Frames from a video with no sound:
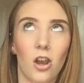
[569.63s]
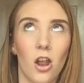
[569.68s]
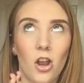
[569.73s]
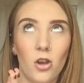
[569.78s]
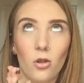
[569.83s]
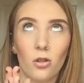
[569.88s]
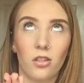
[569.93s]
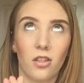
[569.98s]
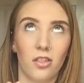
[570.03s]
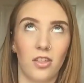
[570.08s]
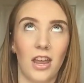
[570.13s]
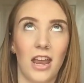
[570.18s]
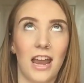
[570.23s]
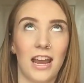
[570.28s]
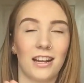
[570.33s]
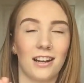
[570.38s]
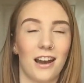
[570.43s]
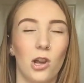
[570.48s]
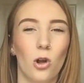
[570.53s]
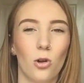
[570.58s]
Another
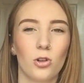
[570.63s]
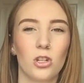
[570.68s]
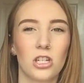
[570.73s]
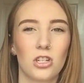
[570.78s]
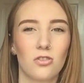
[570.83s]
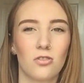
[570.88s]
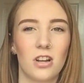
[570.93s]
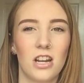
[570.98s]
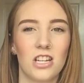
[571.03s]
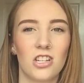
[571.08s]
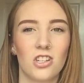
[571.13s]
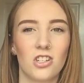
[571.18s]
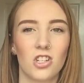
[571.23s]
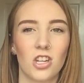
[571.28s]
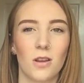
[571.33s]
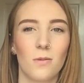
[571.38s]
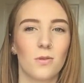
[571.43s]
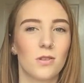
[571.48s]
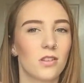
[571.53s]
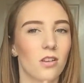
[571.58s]
thing, long distance
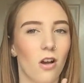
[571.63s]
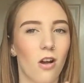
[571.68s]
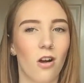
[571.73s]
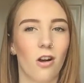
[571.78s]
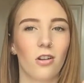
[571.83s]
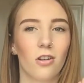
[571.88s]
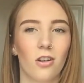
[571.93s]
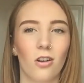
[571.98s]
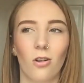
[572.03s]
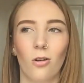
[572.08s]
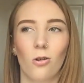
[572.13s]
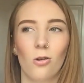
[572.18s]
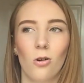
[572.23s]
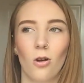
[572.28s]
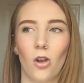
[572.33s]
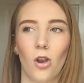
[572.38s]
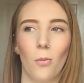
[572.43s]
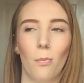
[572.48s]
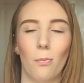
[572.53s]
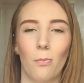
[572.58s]
relationships aren't
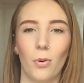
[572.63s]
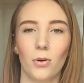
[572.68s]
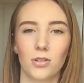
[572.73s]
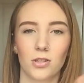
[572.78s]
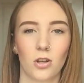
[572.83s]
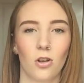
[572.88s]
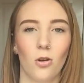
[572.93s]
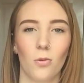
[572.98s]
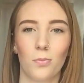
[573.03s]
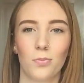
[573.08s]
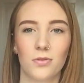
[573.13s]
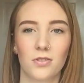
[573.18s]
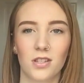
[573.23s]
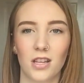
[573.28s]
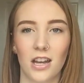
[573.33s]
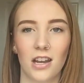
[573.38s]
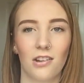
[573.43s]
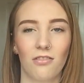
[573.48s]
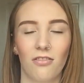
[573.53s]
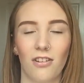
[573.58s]
all
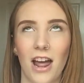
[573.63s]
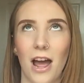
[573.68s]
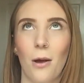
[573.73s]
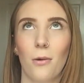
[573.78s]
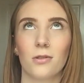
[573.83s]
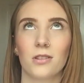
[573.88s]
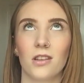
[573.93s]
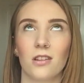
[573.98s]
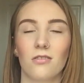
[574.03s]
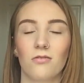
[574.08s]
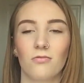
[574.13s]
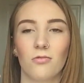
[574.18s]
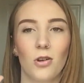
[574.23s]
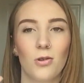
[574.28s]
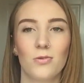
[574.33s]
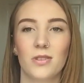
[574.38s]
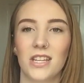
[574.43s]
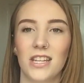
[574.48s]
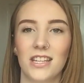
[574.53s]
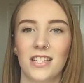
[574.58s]
buttercups and flowers and
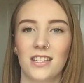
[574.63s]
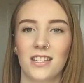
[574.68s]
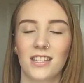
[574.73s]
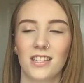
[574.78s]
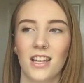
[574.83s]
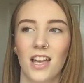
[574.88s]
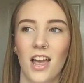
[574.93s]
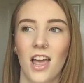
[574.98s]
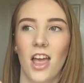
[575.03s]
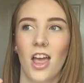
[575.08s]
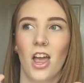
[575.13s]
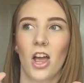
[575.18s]
roses.